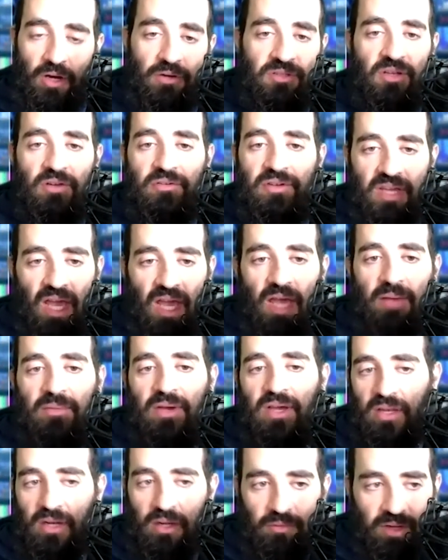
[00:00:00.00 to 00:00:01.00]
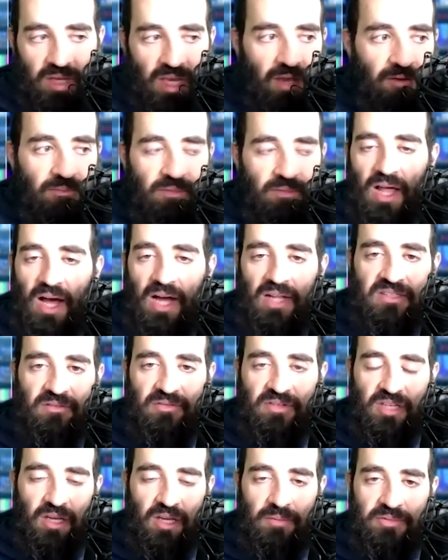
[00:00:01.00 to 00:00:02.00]
So he came in and we gave him lots of
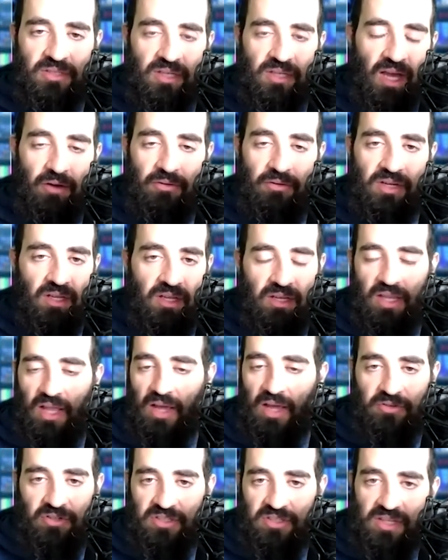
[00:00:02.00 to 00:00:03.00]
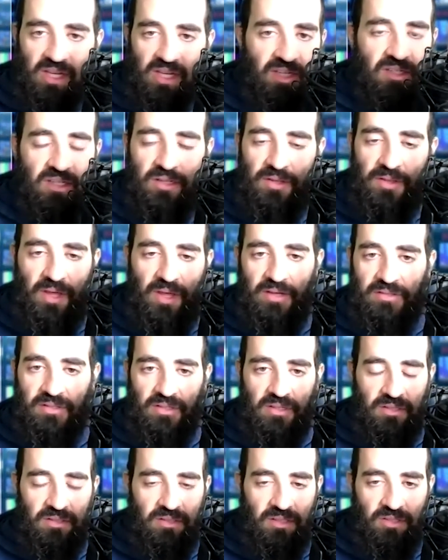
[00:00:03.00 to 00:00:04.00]
tips how he can leverage his 18,000
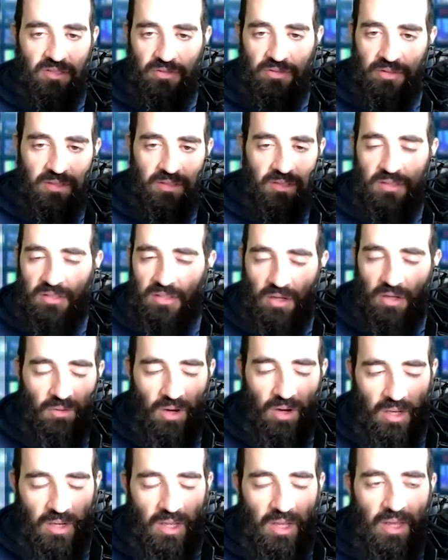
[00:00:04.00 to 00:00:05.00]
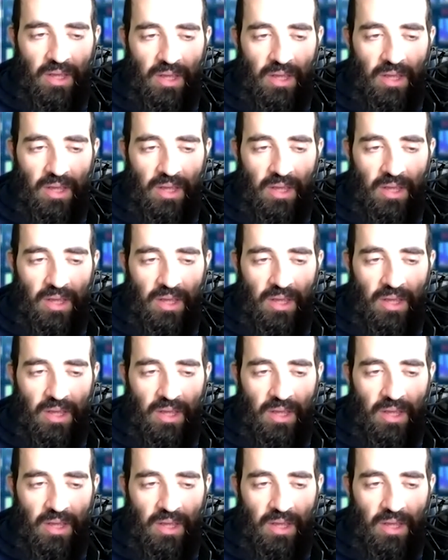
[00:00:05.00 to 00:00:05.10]
constituents and so on.